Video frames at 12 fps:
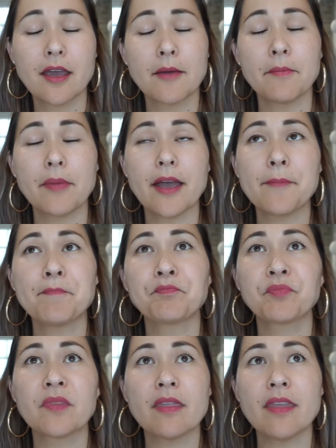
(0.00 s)
But
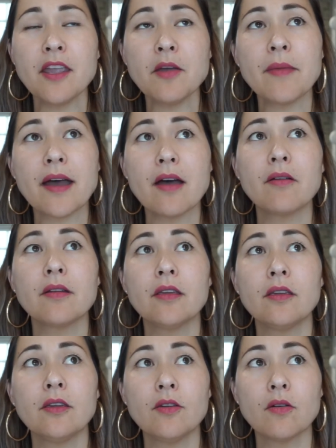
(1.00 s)
think about
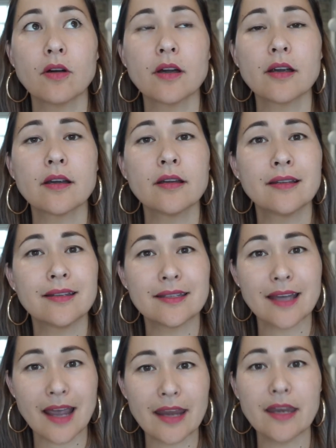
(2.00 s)
your
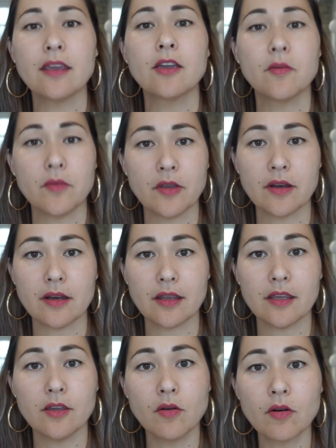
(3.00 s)
tiny
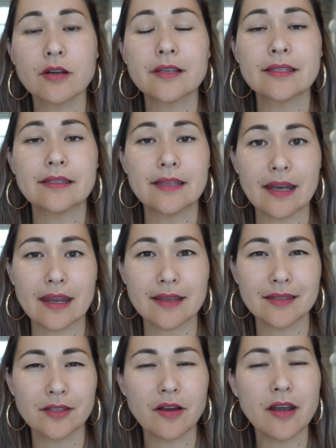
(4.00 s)
community, your city.
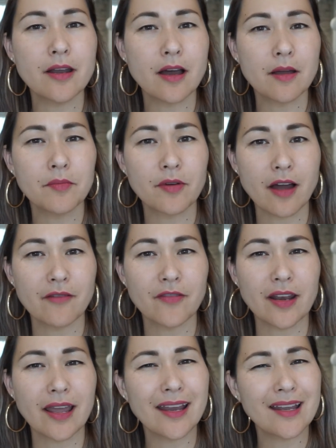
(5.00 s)
Is there a
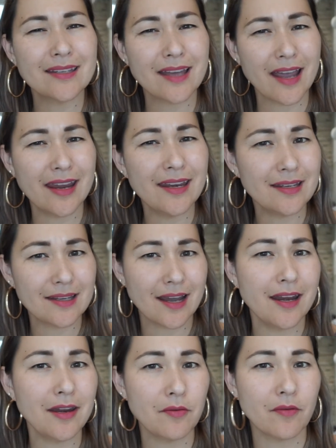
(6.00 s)
nonprofit, like a
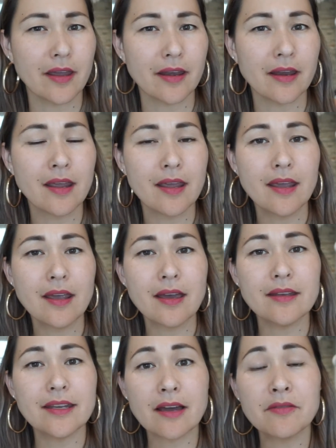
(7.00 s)
tiny one
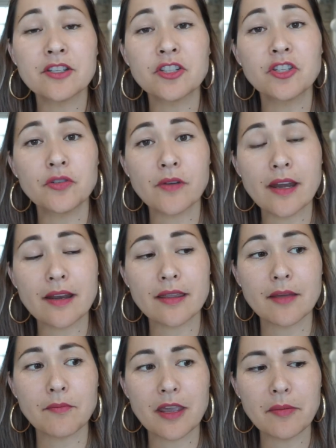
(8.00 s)
down the street
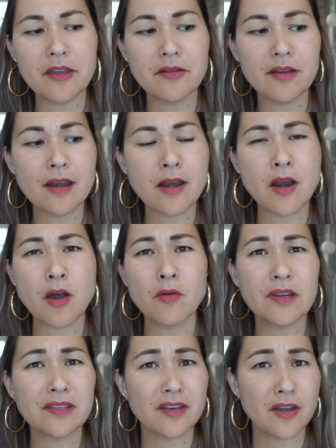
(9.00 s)
that maybe you didn't
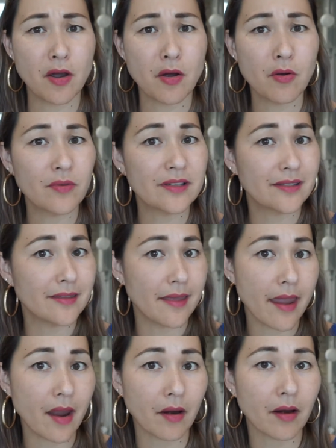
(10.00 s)
always know was
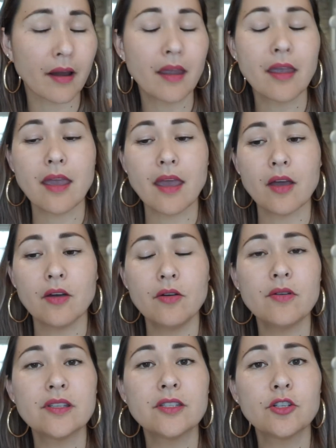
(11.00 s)
there,
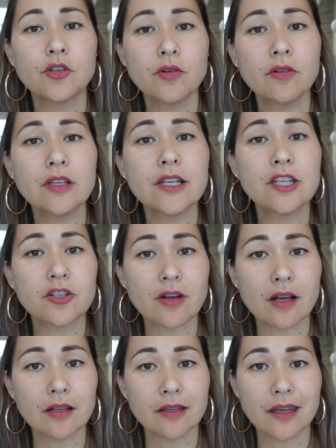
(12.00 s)
who is truly
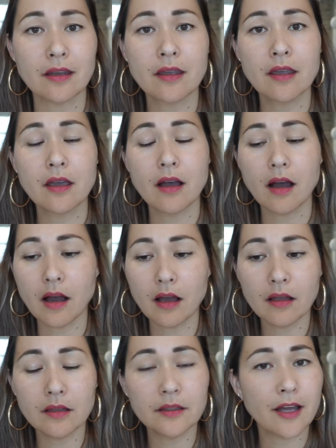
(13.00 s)
struggling?
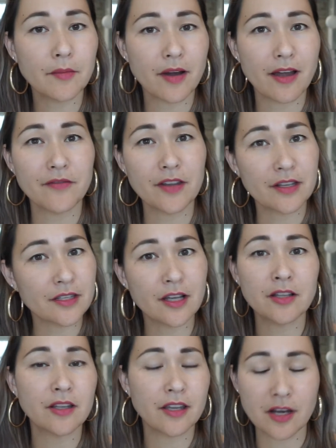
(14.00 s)
All nonprofits,
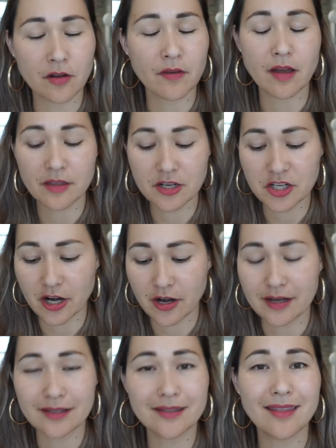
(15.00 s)
all the
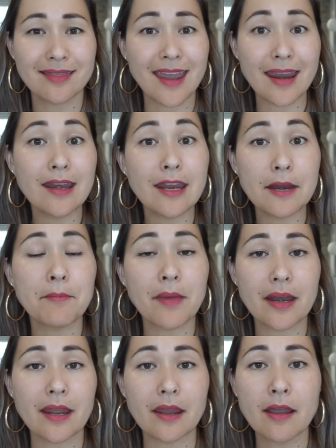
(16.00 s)
charities, they need
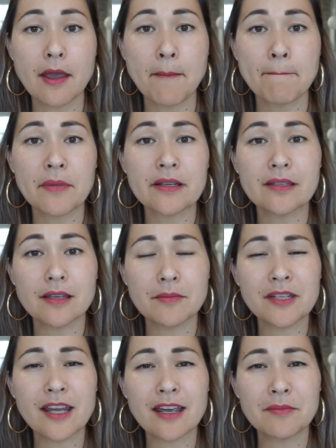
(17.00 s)
money. But
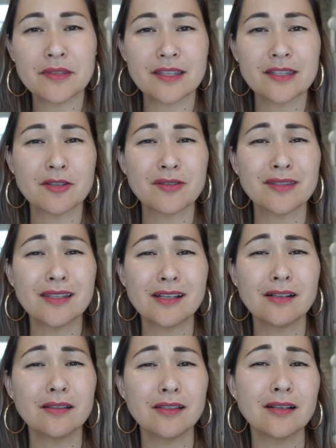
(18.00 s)
sometimes it's those
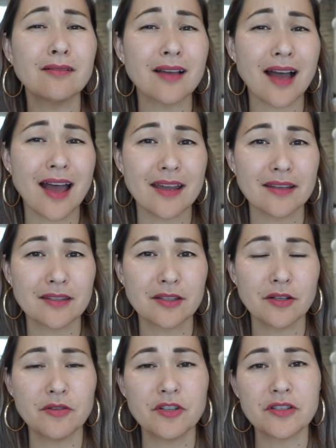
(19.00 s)
little guys
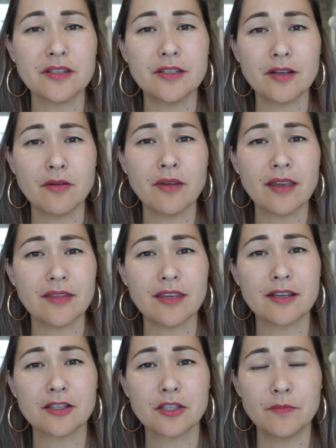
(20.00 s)
who just don't get the
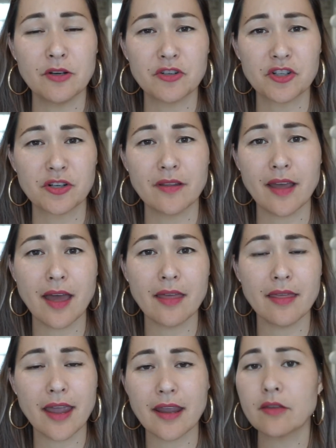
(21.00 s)
exposure that
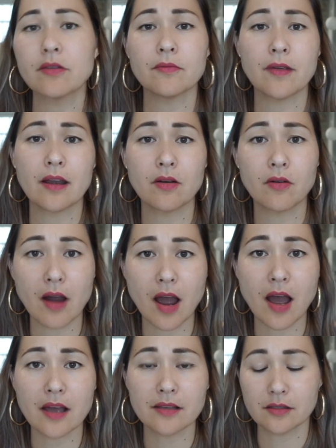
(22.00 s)
like the Red
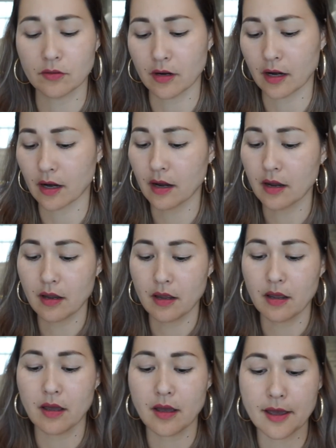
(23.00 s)
Cross or
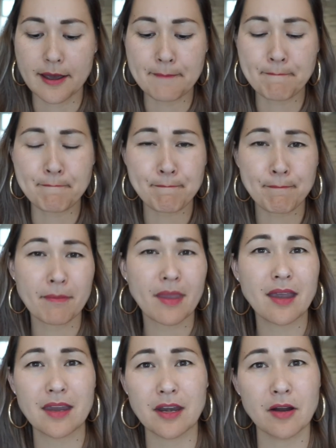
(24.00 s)

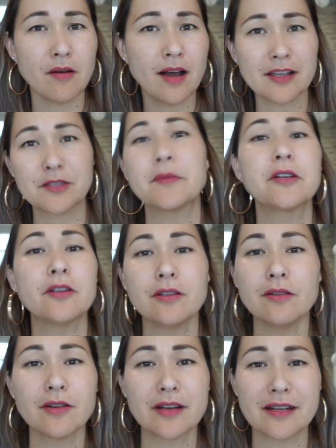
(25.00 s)

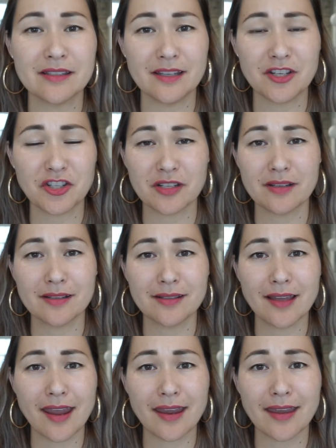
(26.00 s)
hospital organizations
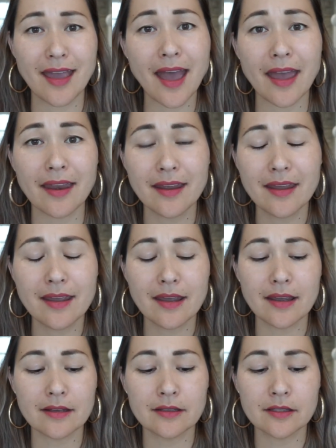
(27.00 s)
get.
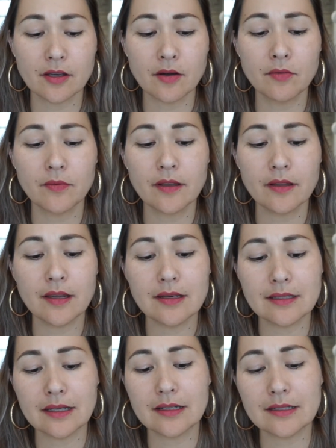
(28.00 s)
And so really
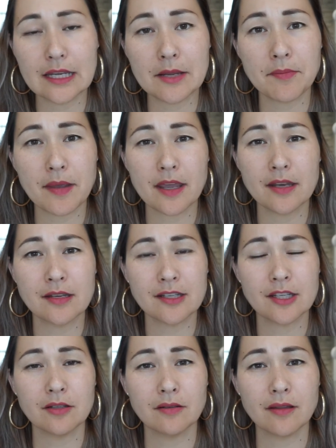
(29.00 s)
dig deep
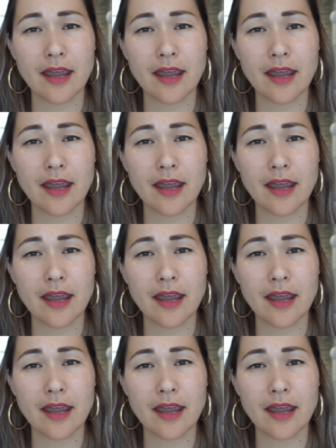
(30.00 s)
into